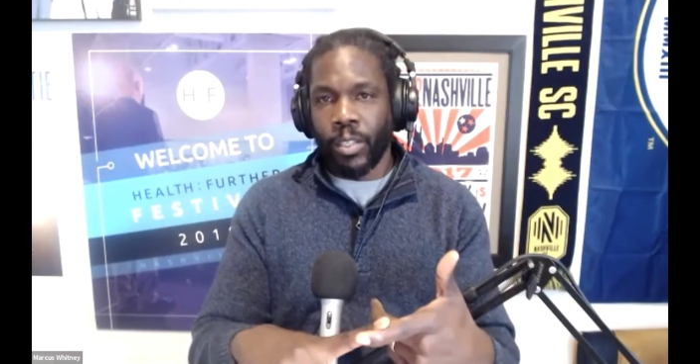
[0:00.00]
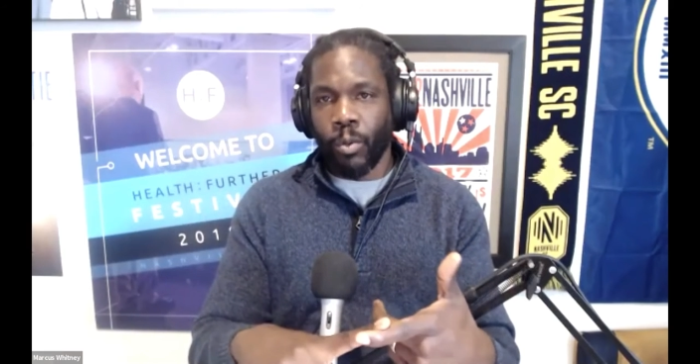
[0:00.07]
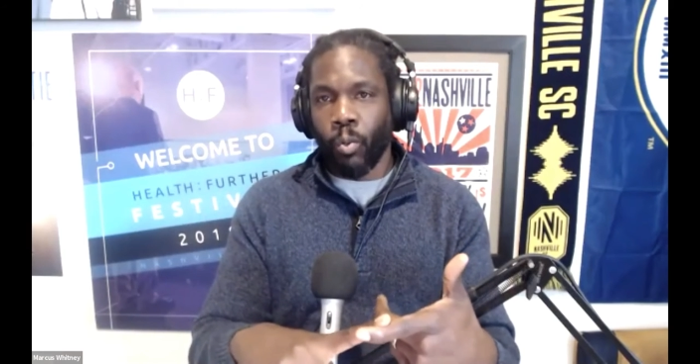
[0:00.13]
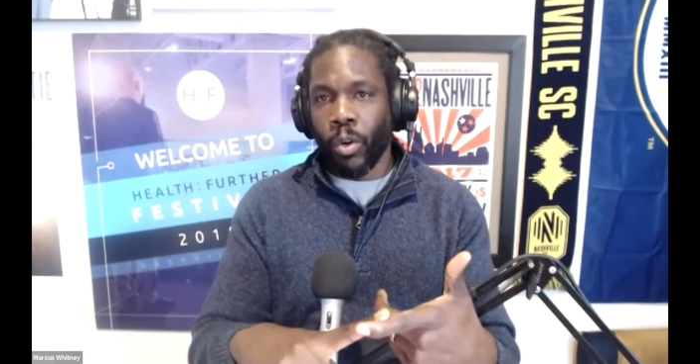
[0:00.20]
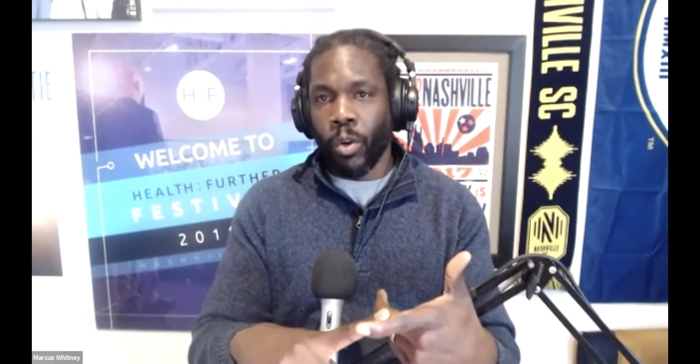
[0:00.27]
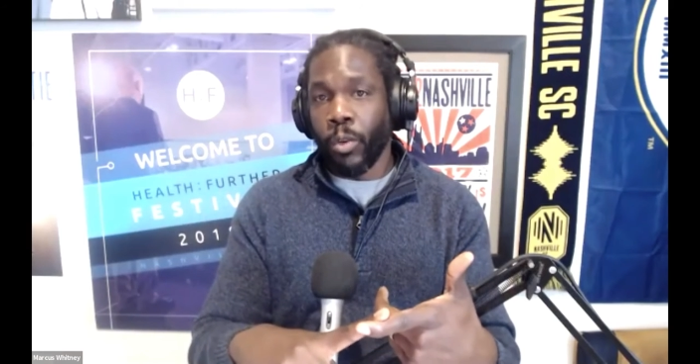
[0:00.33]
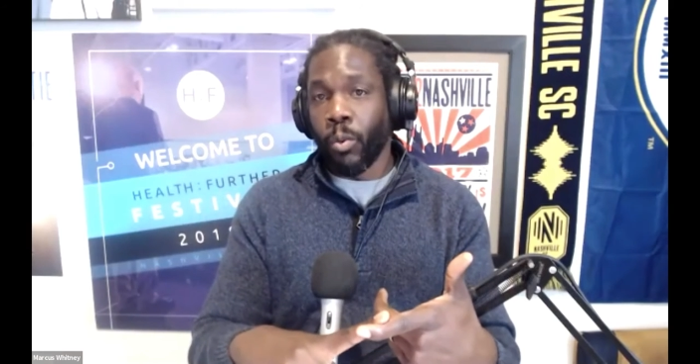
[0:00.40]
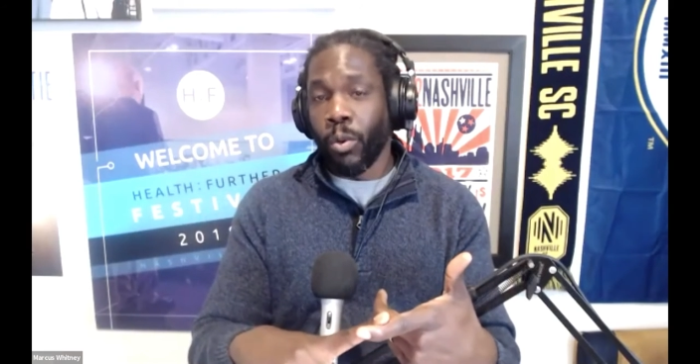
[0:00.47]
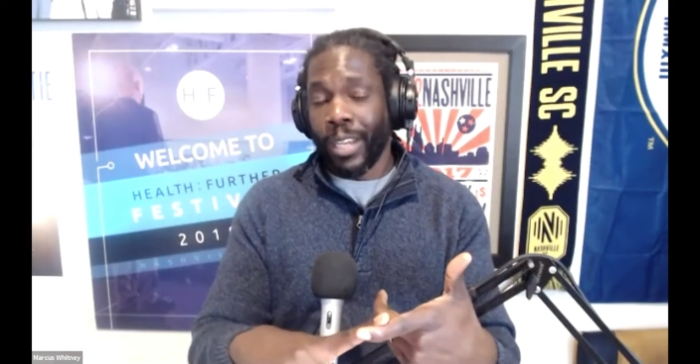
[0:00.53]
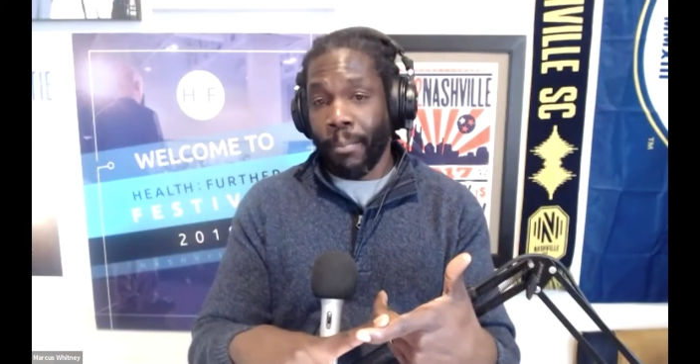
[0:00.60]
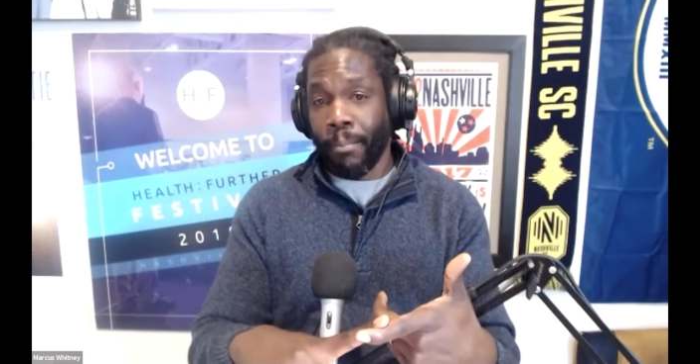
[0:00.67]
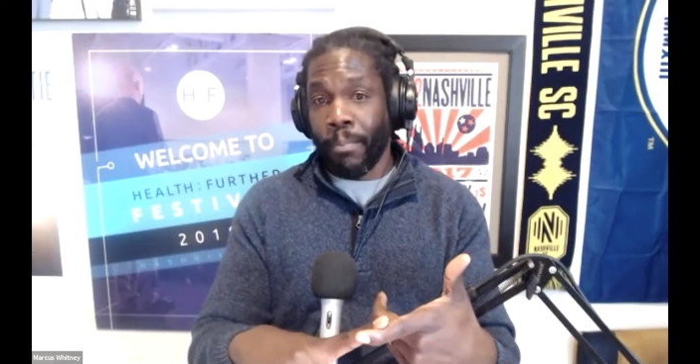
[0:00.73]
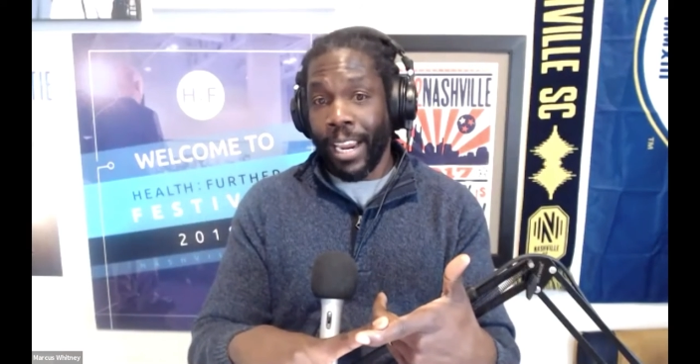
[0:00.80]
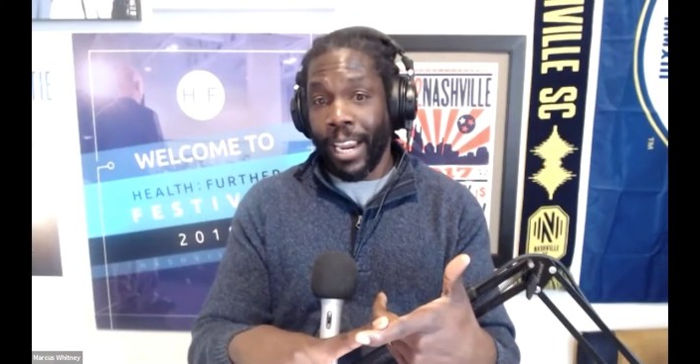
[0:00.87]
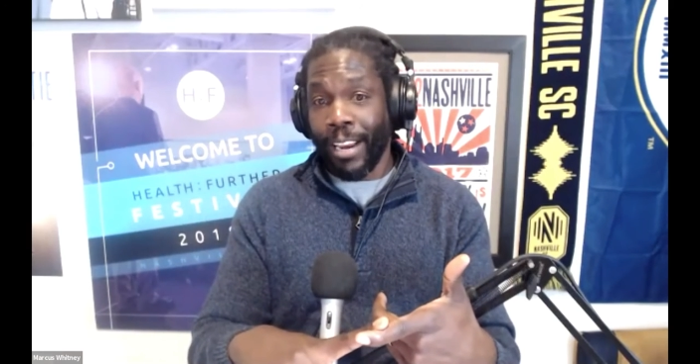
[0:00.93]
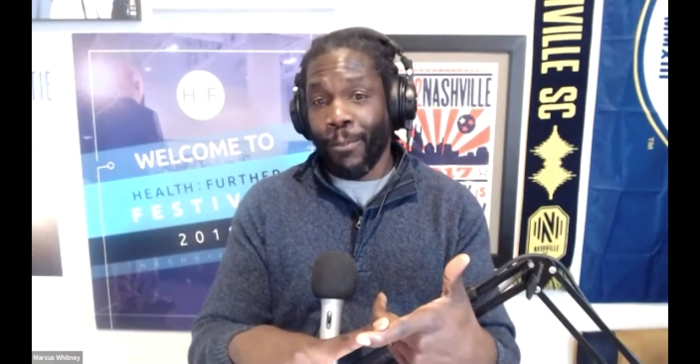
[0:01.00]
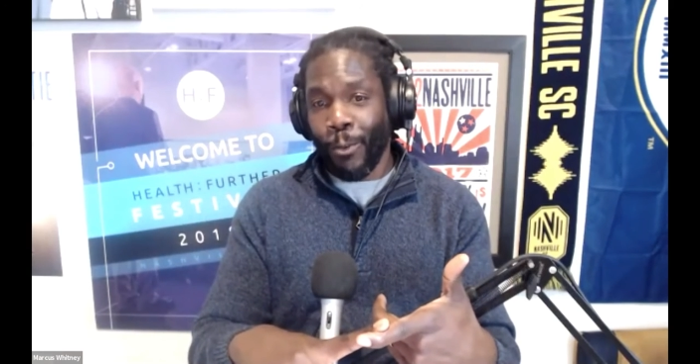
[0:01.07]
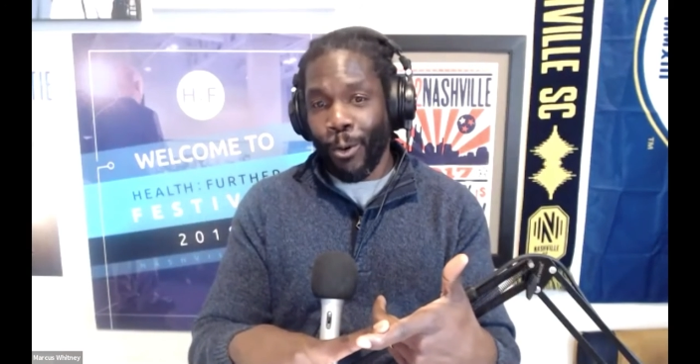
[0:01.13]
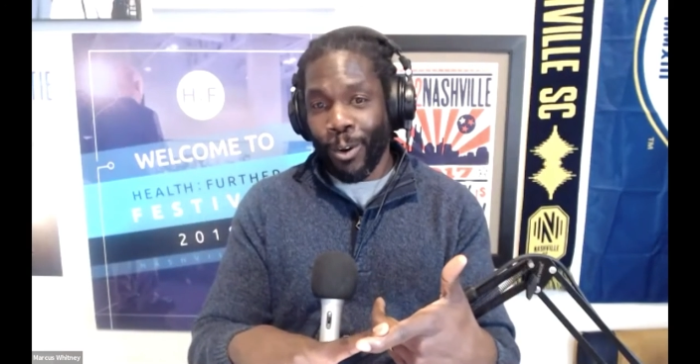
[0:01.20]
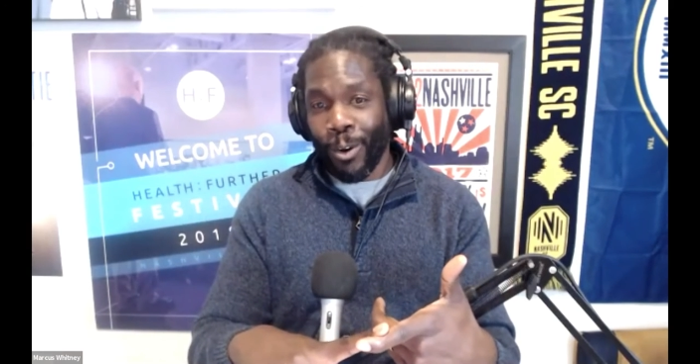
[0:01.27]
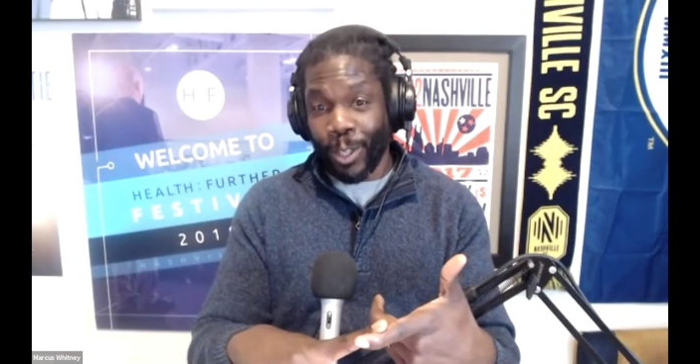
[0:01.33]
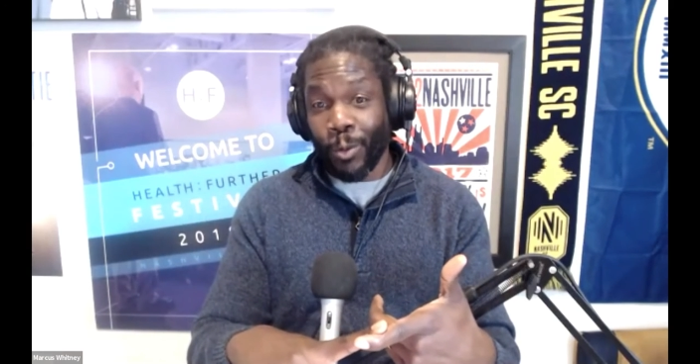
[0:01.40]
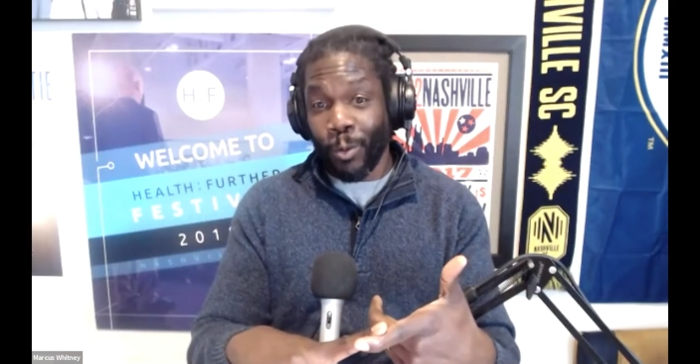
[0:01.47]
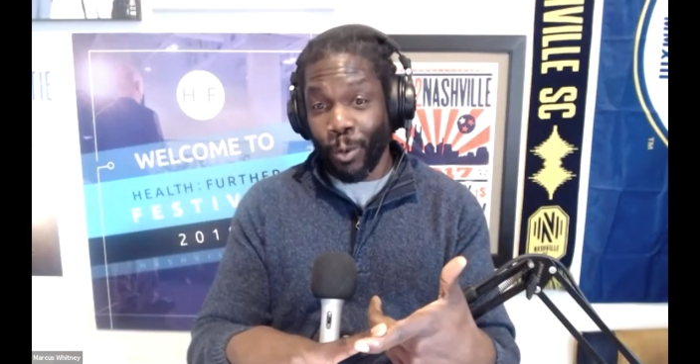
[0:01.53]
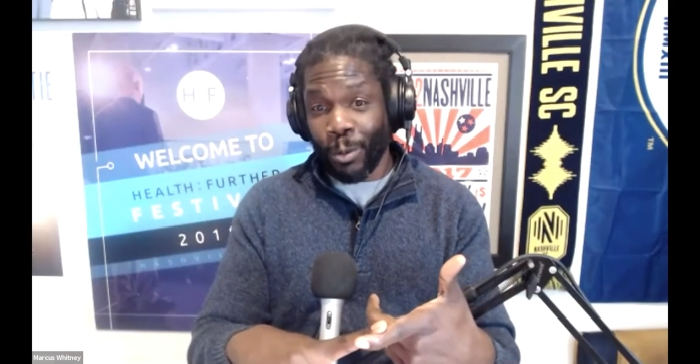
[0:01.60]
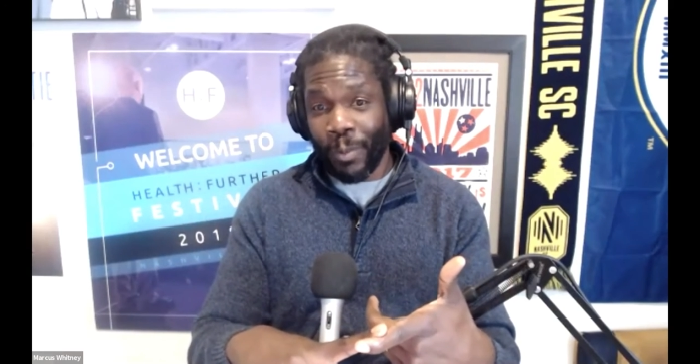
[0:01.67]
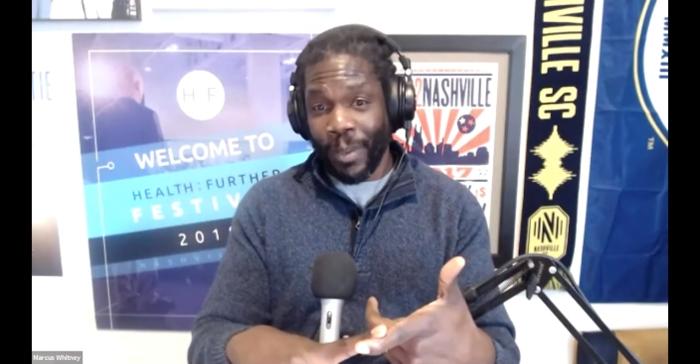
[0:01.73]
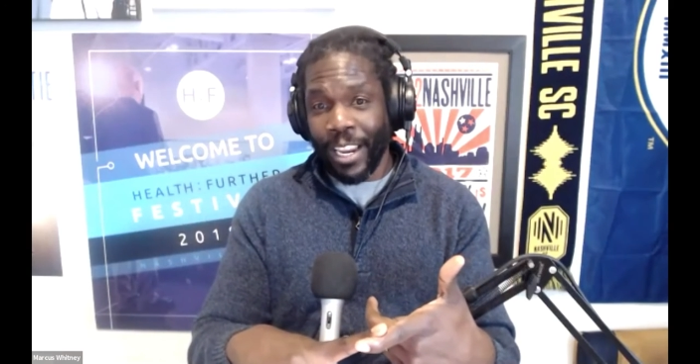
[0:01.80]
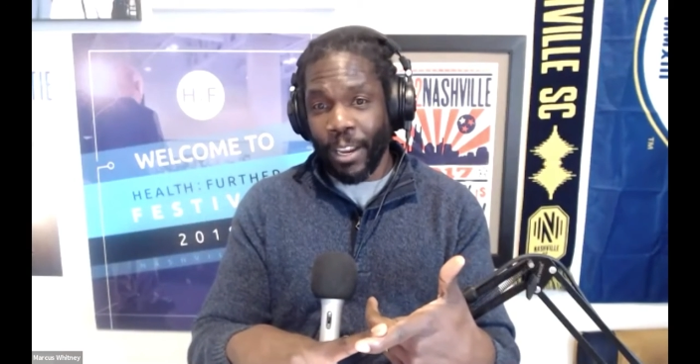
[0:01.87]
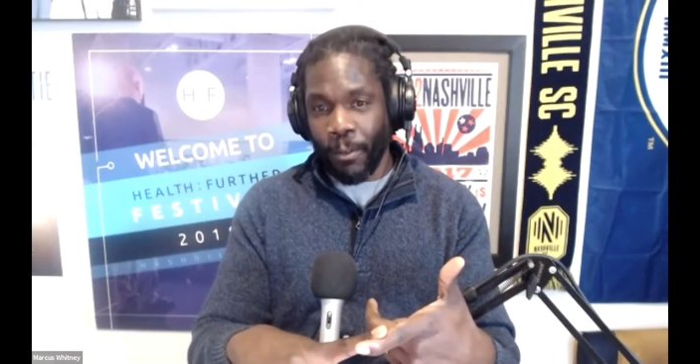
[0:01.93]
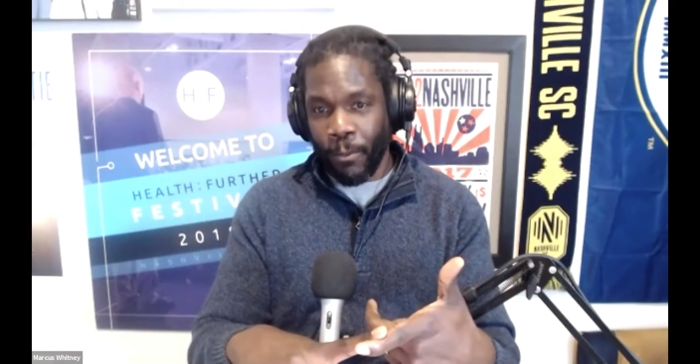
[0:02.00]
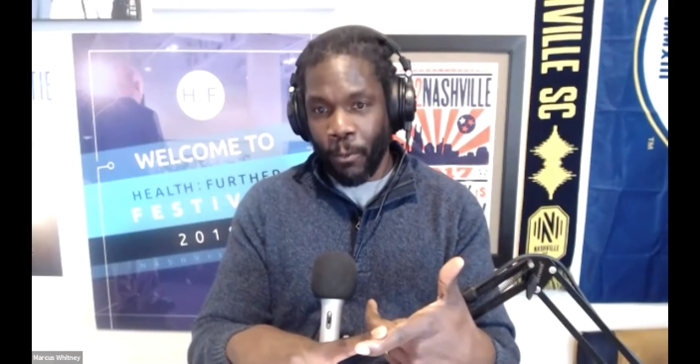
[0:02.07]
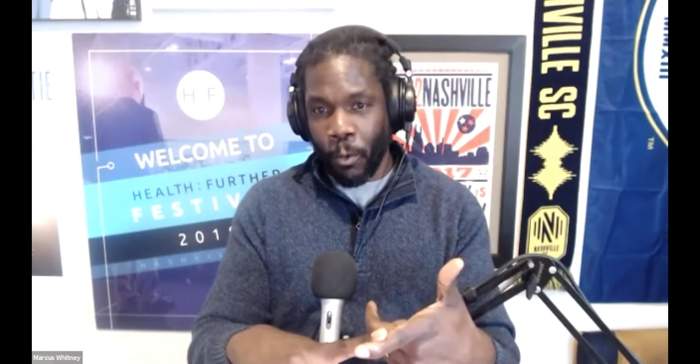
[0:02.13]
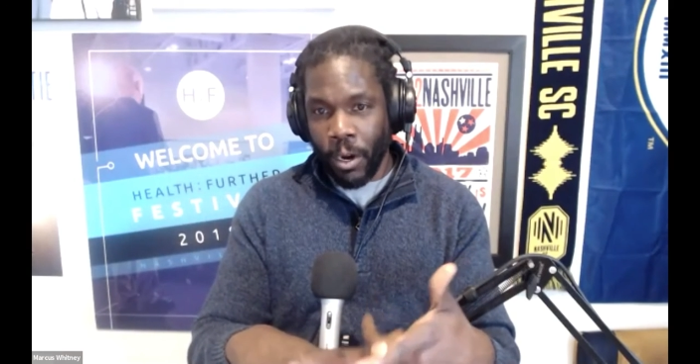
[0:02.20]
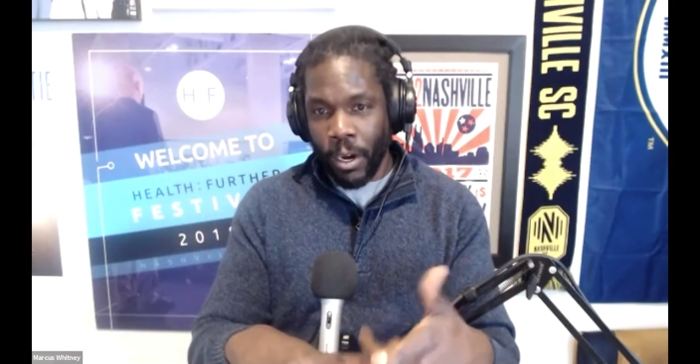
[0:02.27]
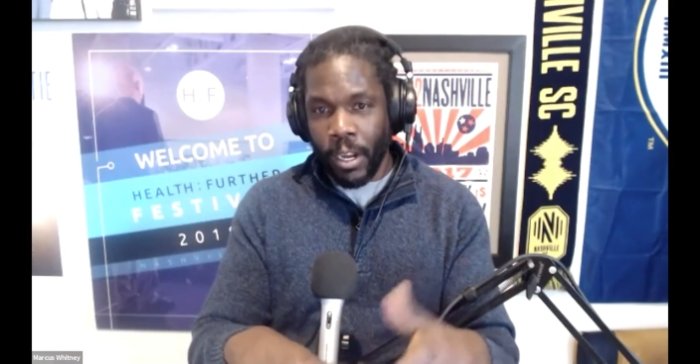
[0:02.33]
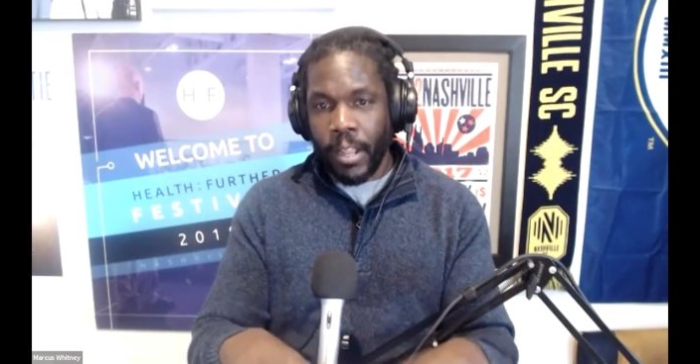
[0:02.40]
and what you will get paid for, what the world will pay you for.